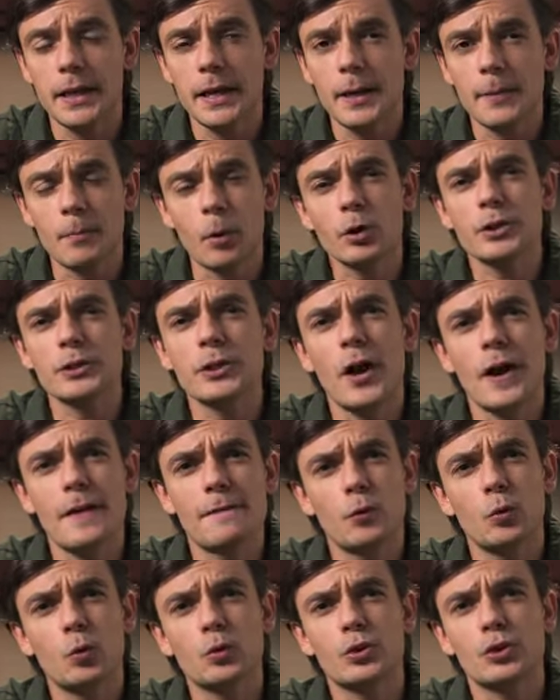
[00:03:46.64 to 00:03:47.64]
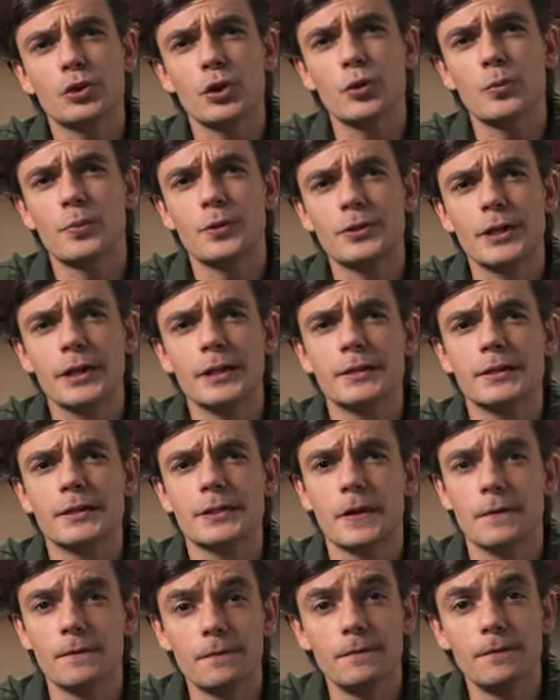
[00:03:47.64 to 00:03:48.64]
Modern life also presents
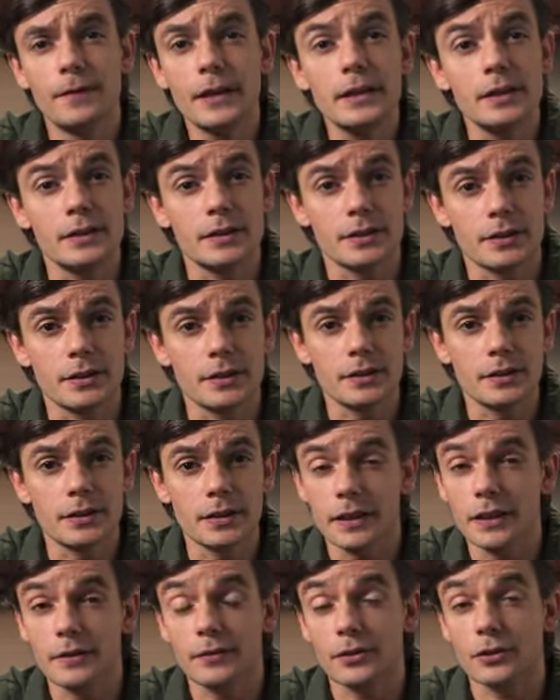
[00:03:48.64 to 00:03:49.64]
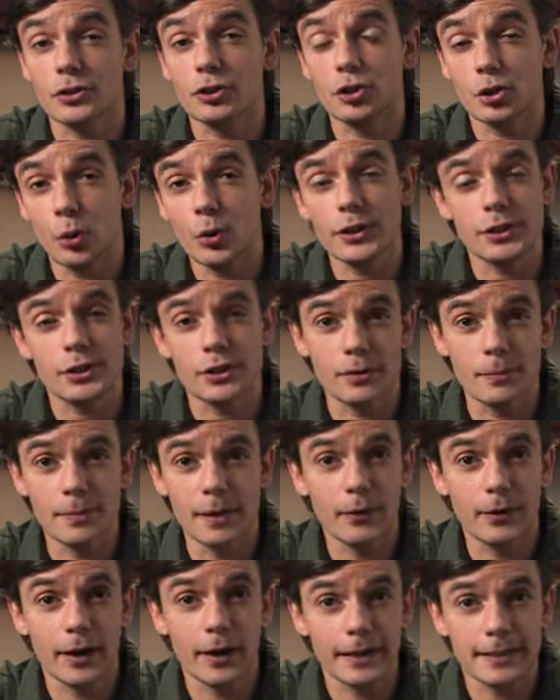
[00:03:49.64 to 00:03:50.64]
conveniences that give us choices
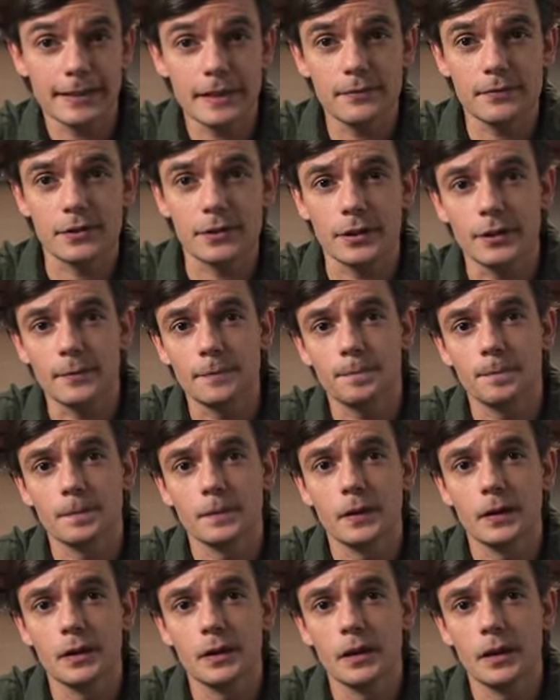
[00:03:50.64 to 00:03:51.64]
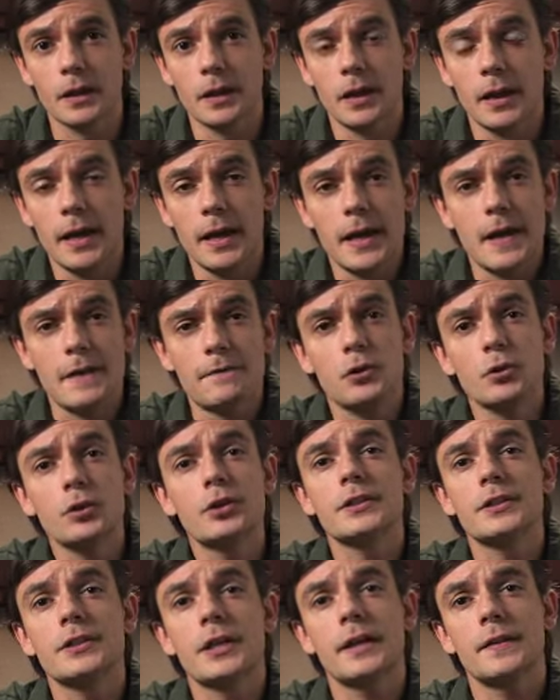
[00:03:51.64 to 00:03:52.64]
about activity. If you
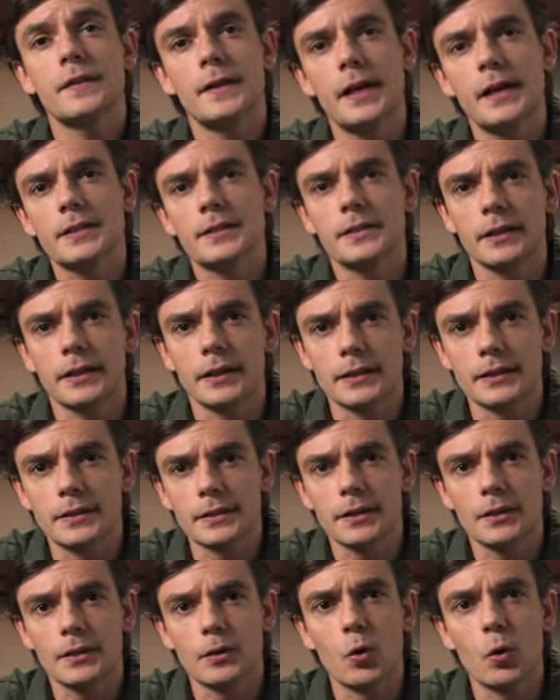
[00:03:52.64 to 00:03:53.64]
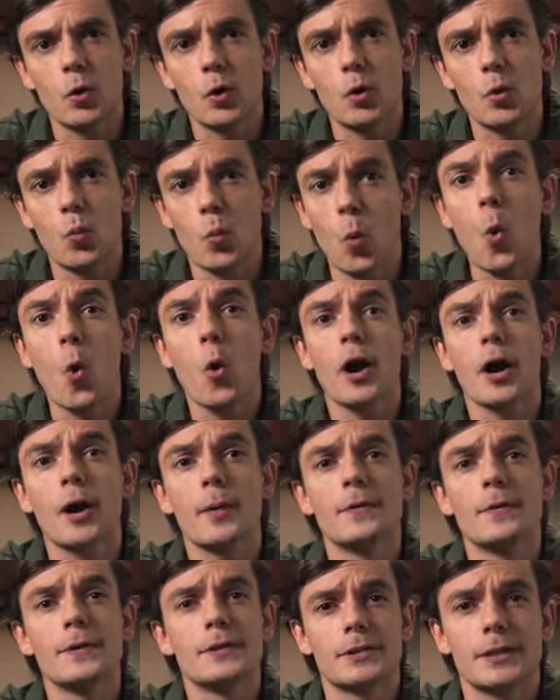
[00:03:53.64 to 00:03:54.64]
can take the escalator or walk
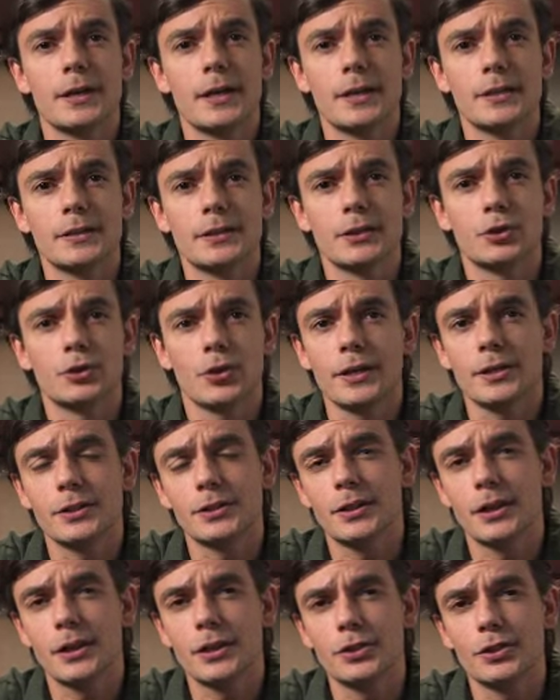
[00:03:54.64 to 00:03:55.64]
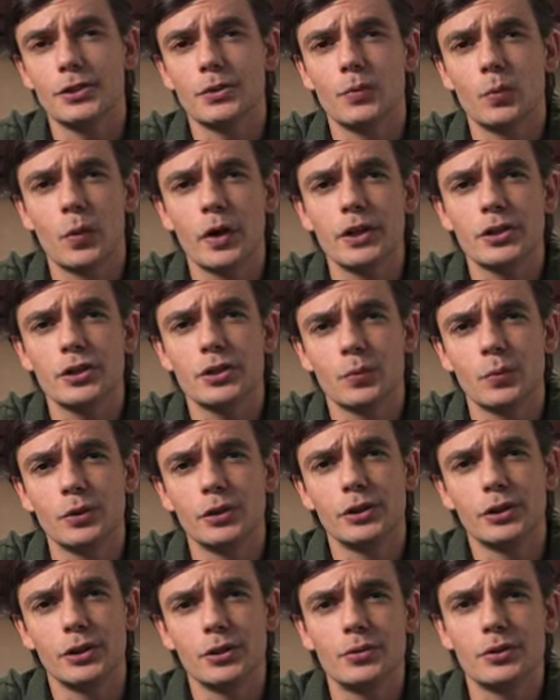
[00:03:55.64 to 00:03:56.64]
up the stairs in a train station, which will
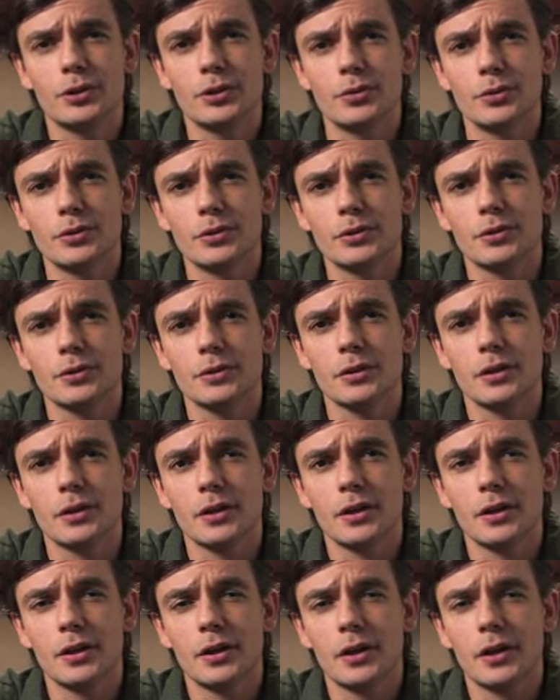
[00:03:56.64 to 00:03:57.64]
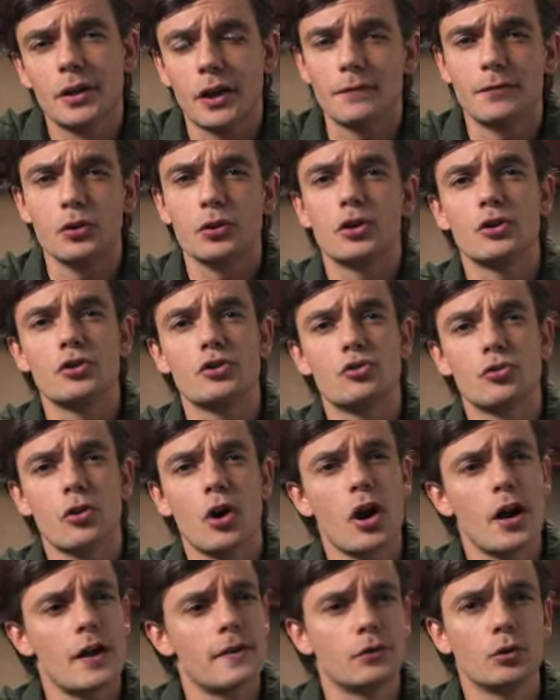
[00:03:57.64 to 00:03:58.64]
you choose? If you can
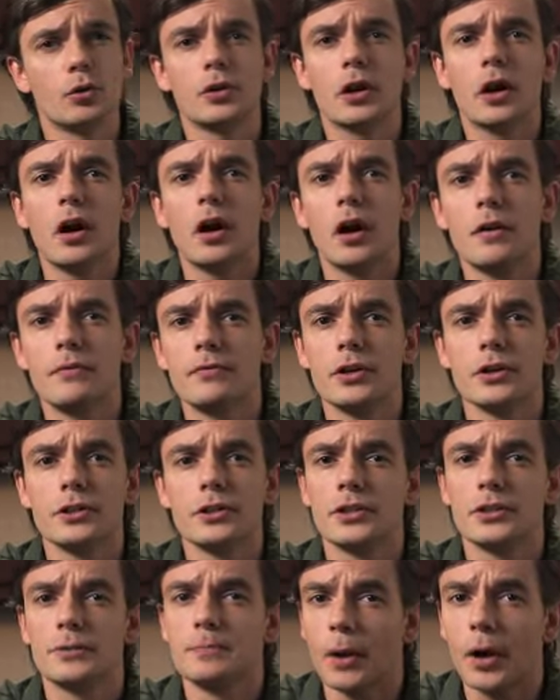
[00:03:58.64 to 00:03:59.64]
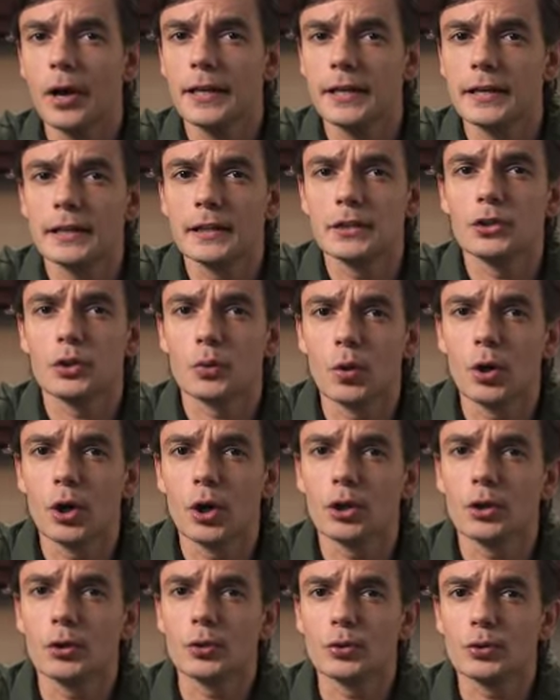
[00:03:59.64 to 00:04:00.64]
drive your car versus biking to work or